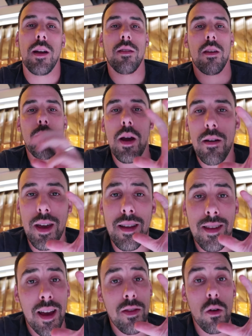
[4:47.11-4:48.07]
That's the
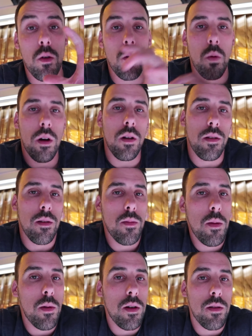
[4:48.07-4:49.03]
Americans and the whole world.
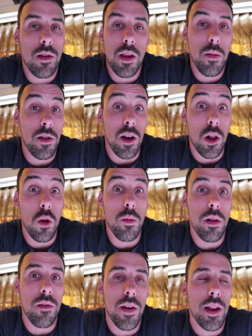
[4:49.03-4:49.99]
Remember, SEMA's a
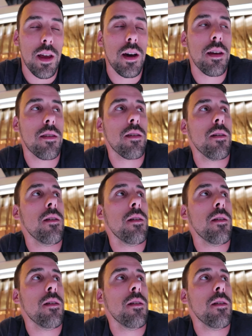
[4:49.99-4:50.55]
global event, guys.